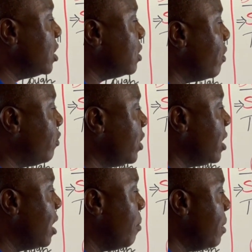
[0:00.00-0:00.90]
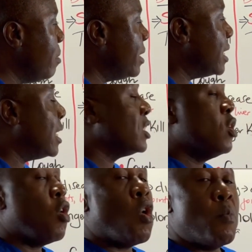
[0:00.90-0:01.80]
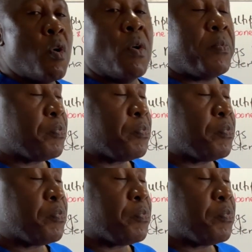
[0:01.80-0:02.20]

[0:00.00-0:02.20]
is 15 millimeters or more.